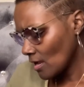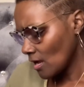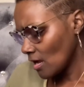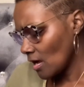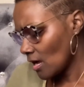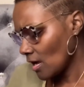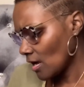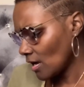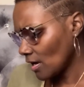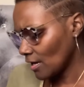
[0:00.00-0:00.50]

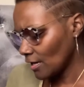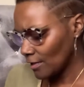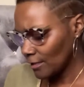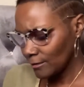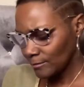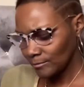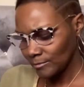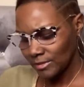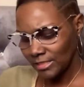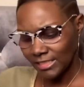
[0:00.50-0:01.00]

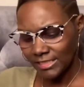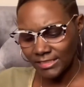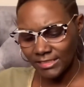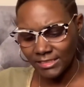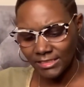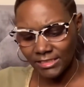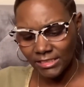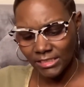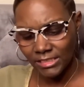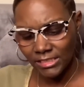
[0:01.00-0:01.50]
Um, let's
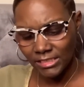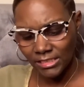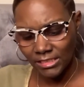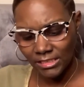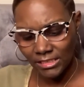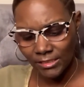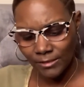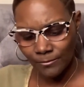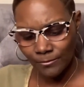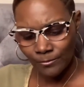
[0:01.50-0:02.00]

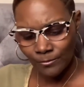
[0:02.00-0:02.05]
see.